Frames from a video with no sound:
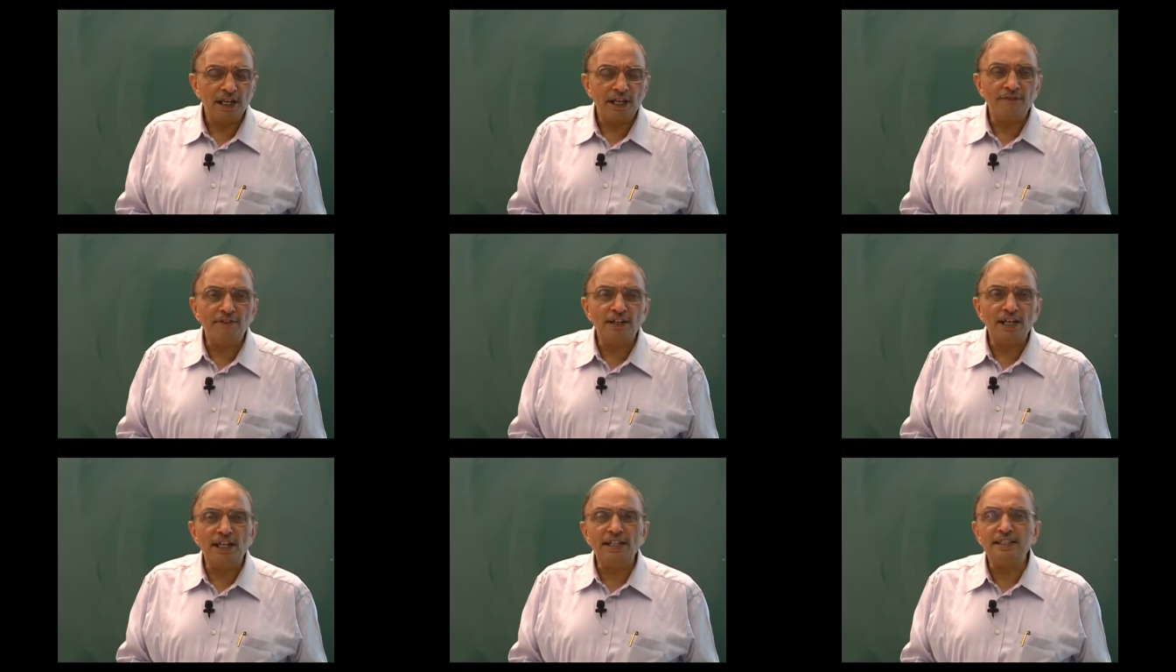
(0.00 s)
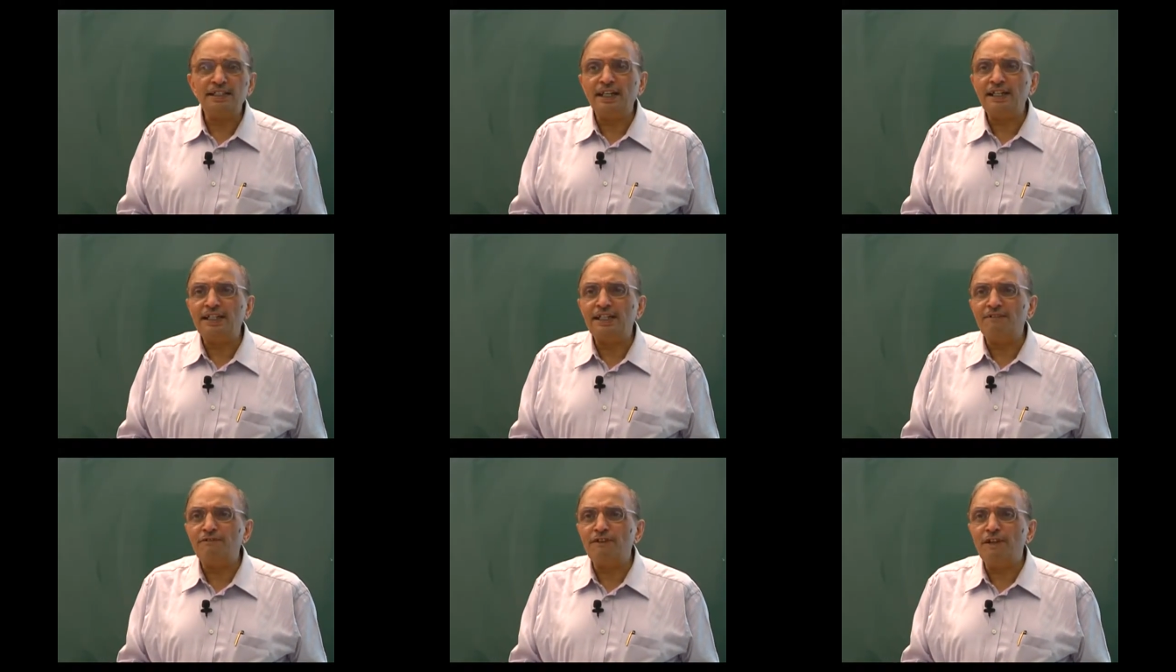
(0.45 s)
and when I say
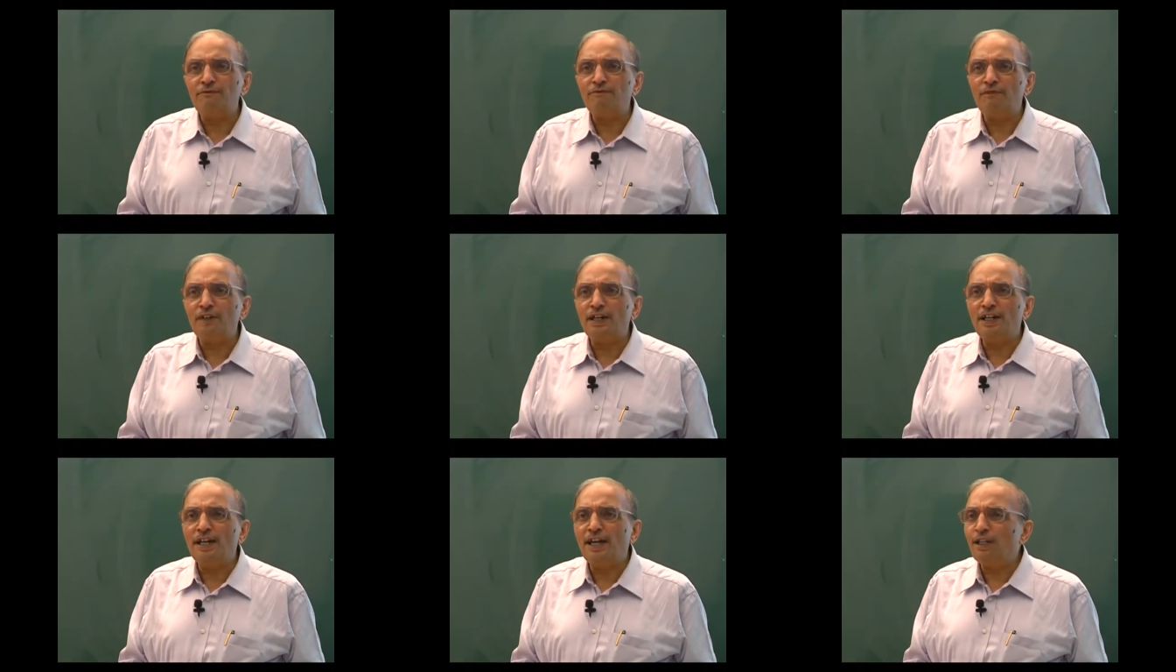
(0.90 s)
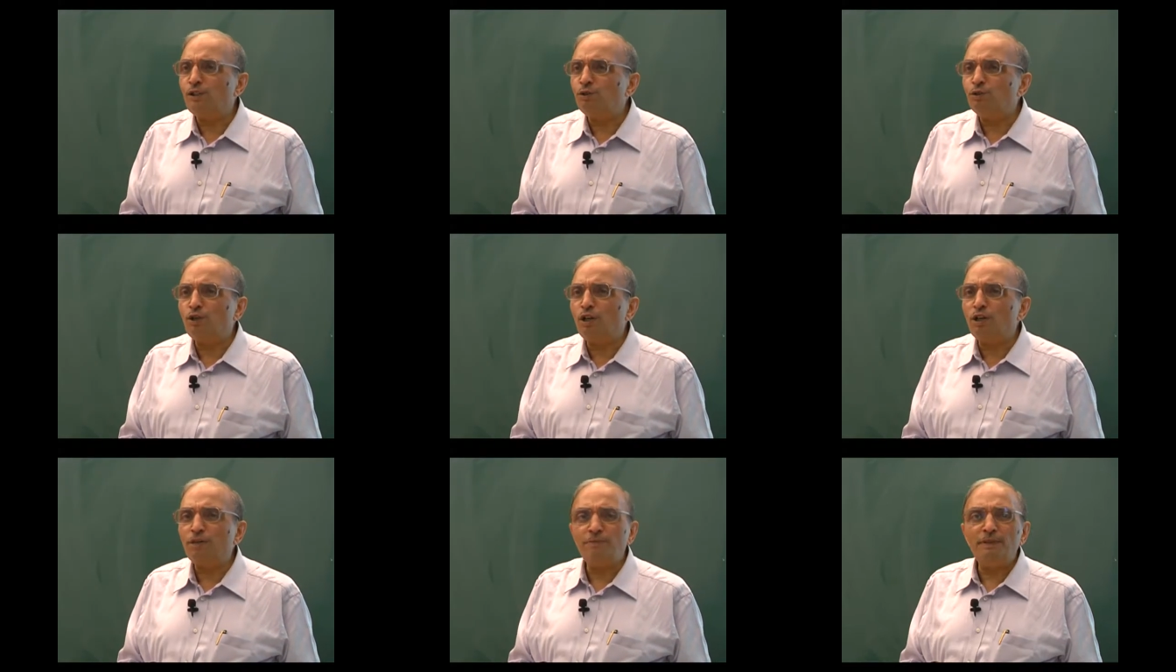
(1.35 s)
developed world, I do
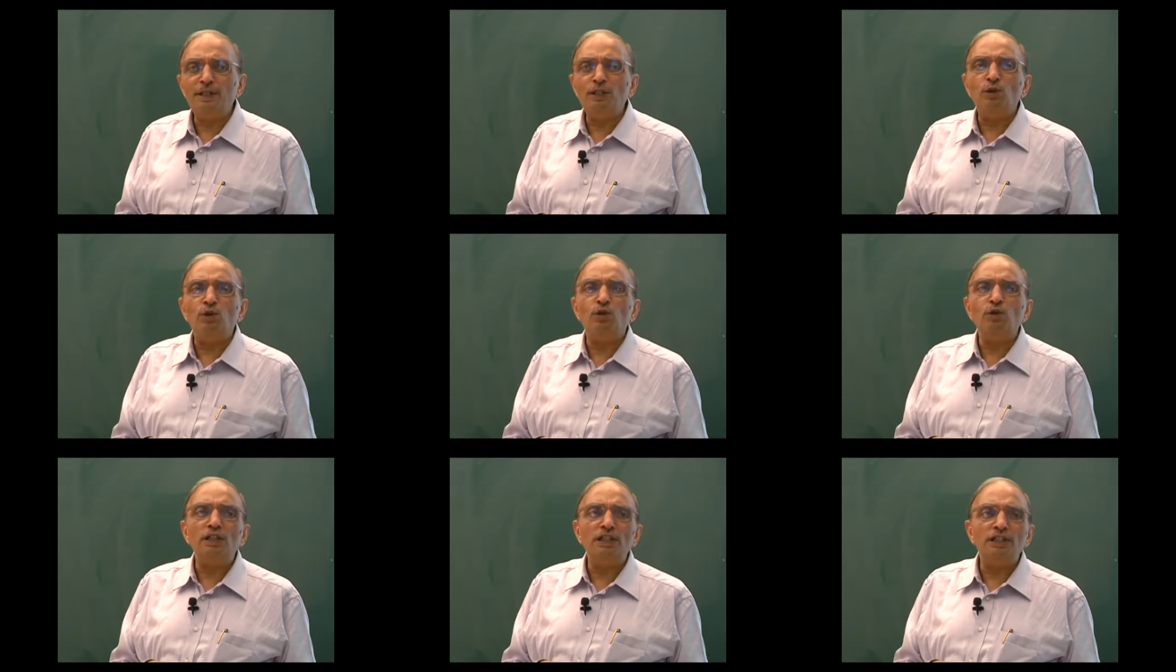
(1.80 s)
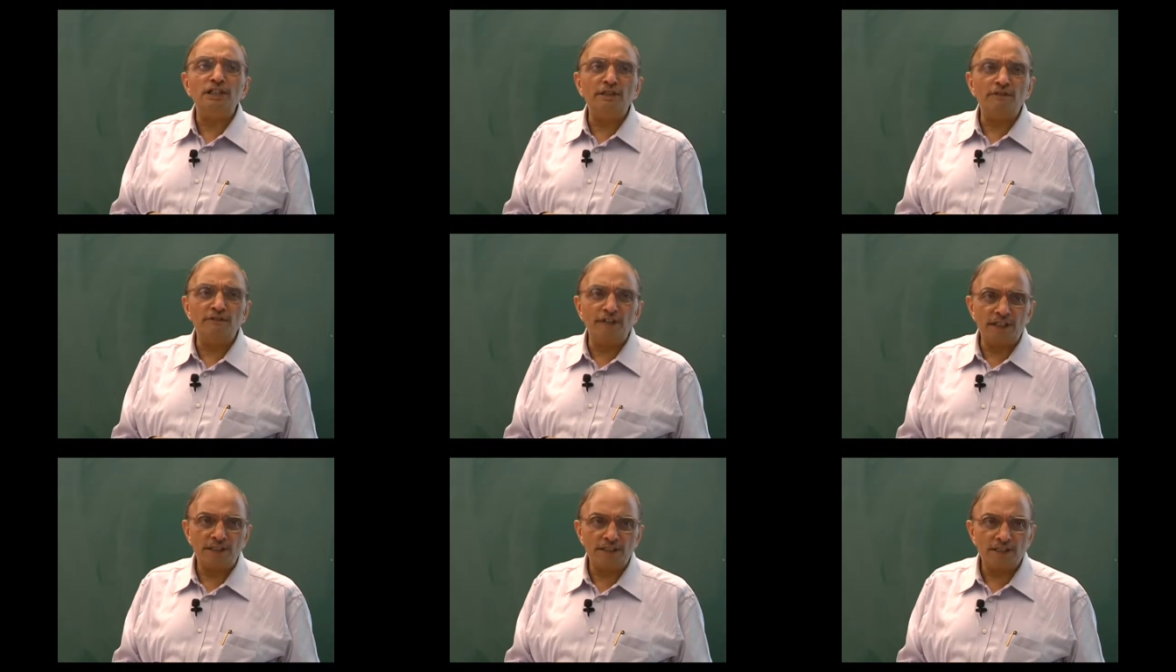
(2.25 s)
not mean only the
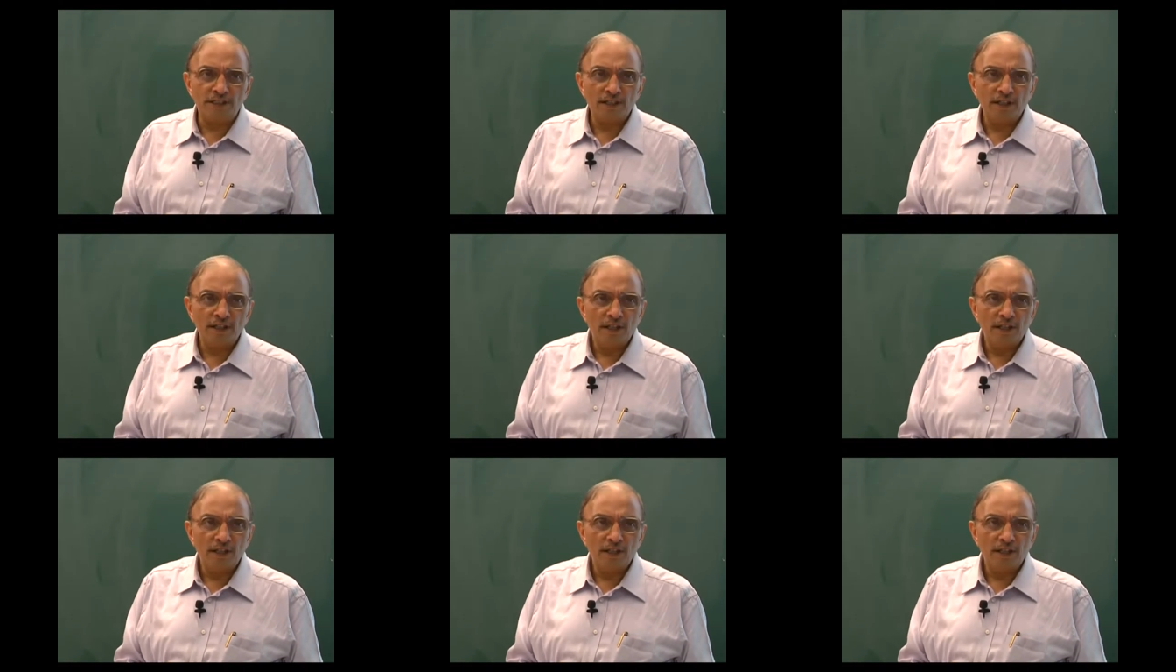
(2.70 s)
West.